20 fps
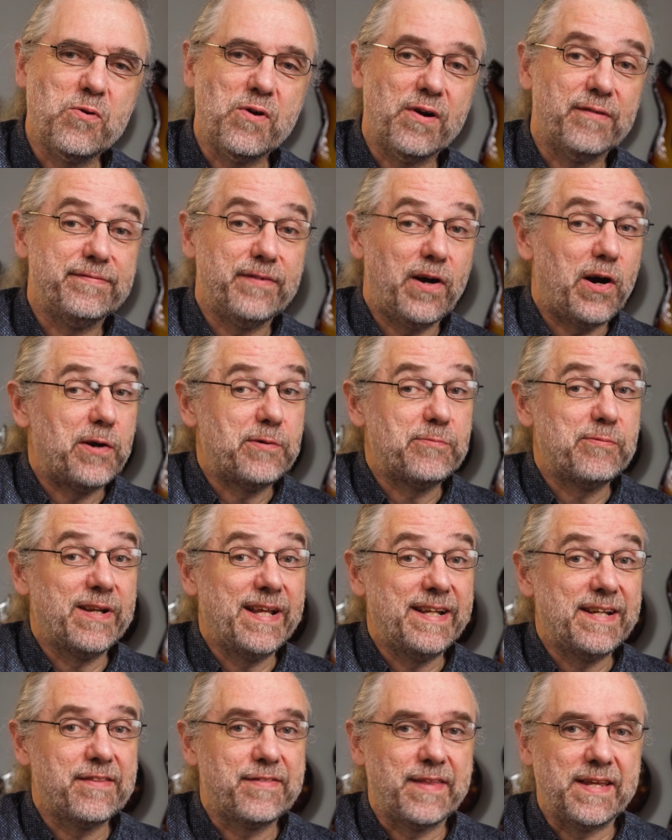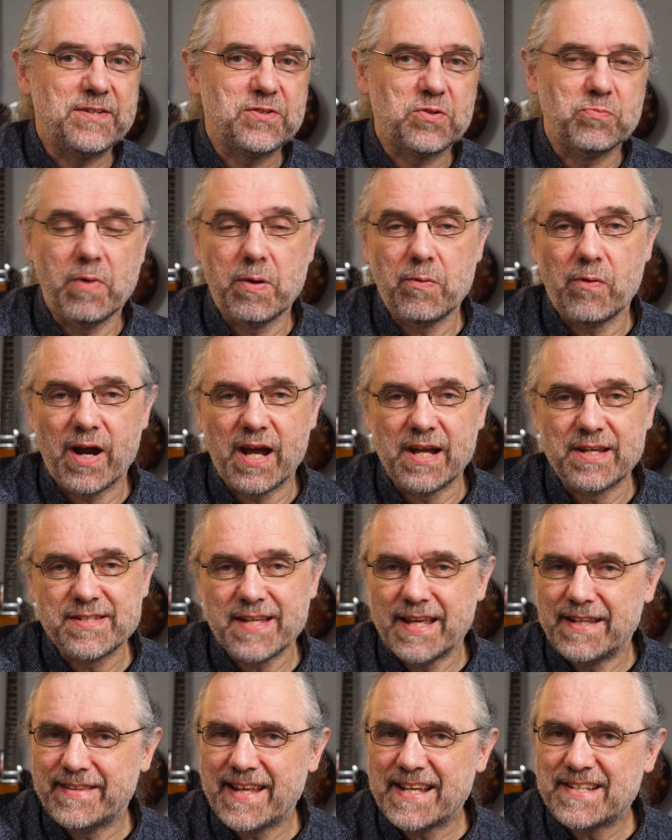of unrelated things to memorize.
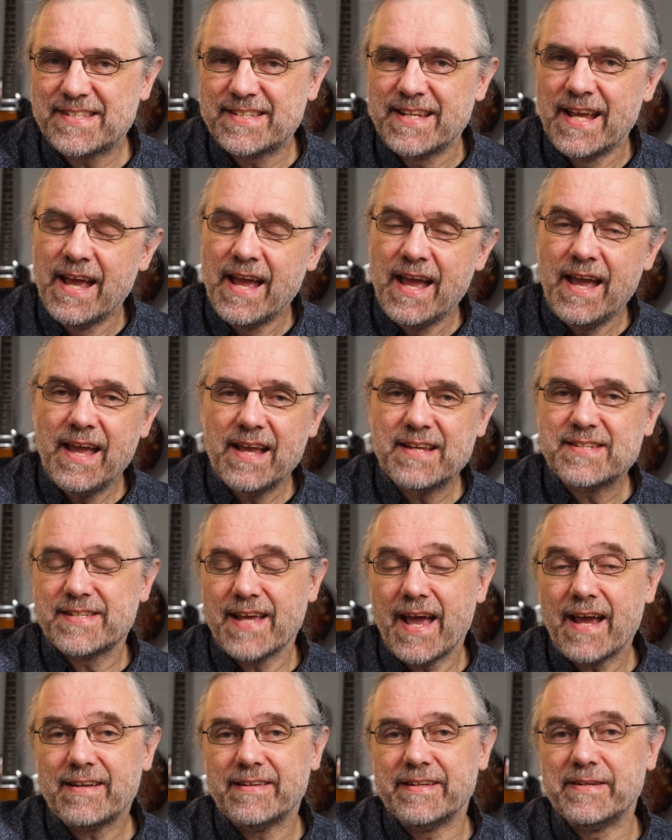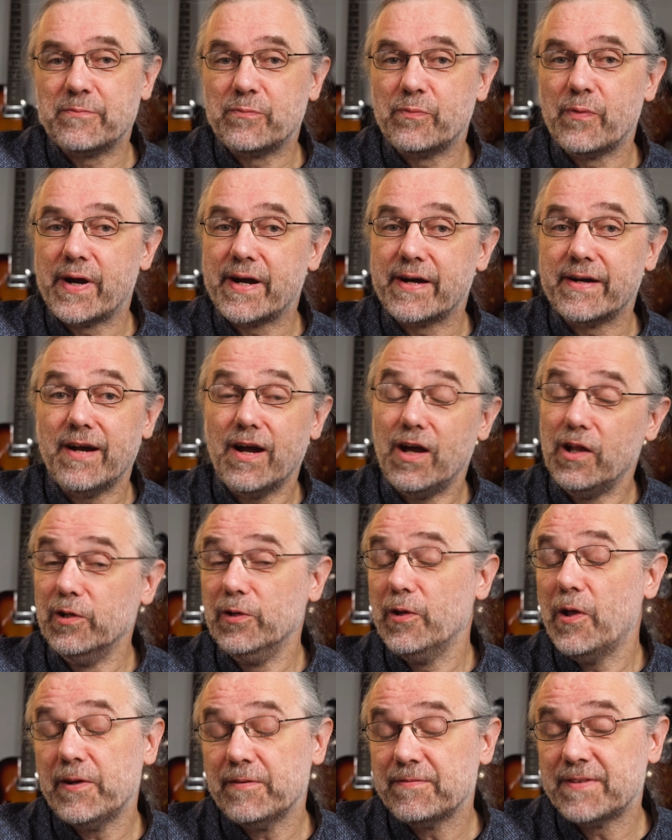And that's exactly where a
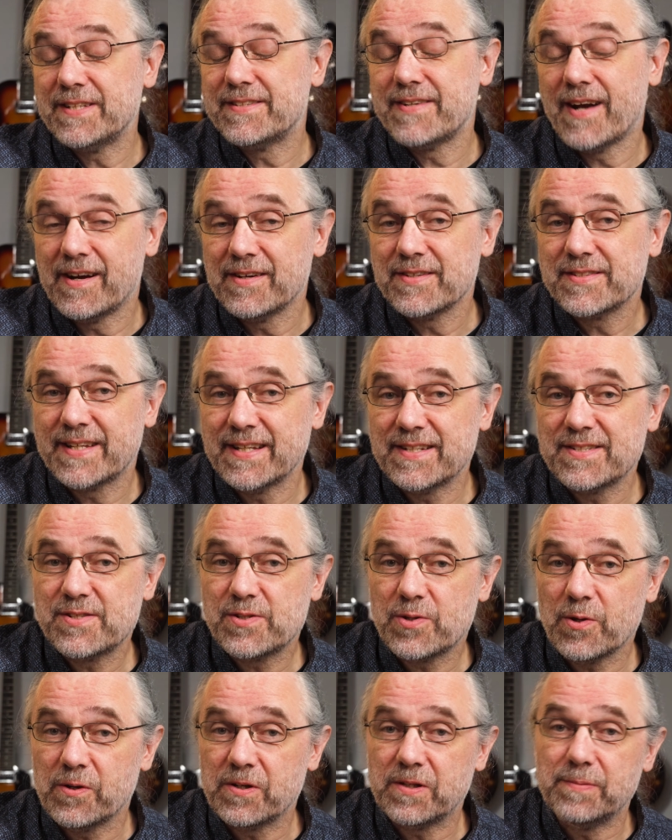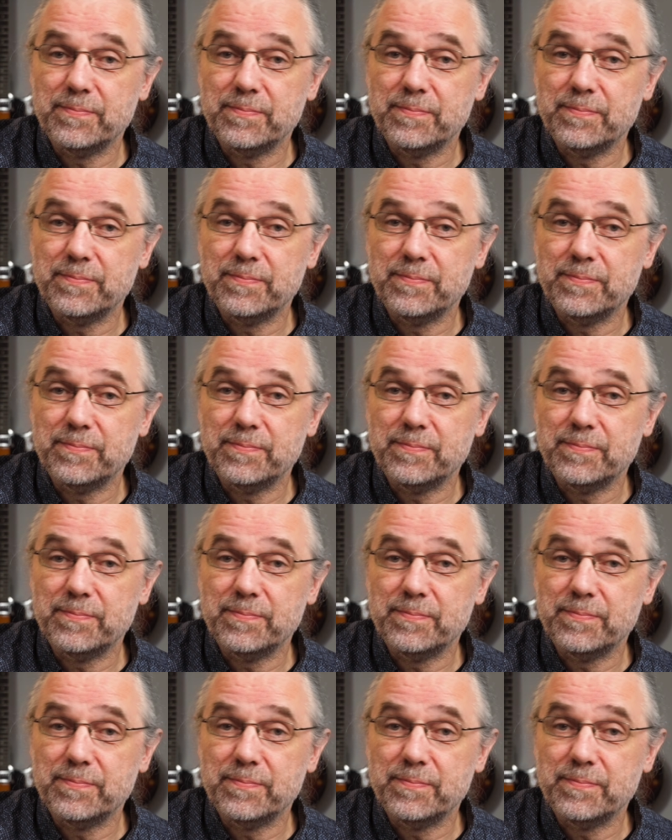lot of guitarists get stuck,